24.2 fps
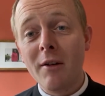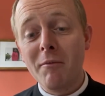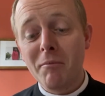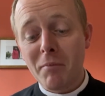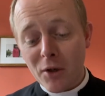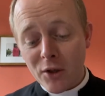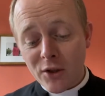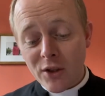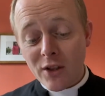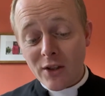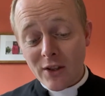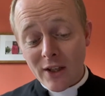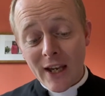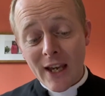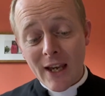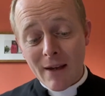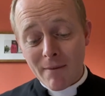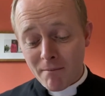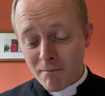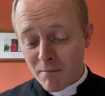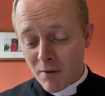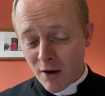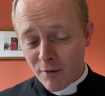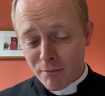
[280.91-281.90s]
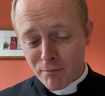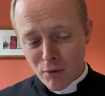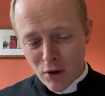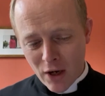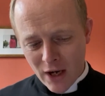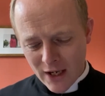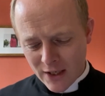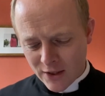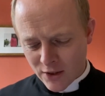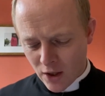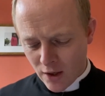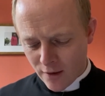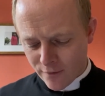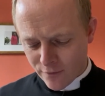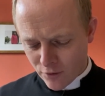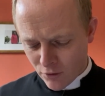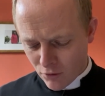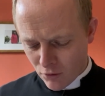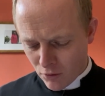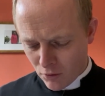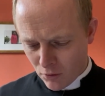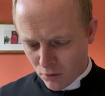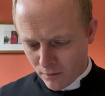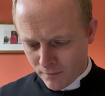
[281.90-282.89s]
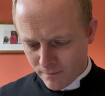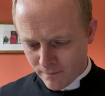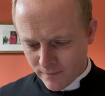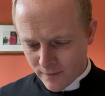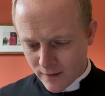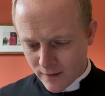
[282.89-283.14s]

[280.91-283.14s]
because it's a hymn of praise after all.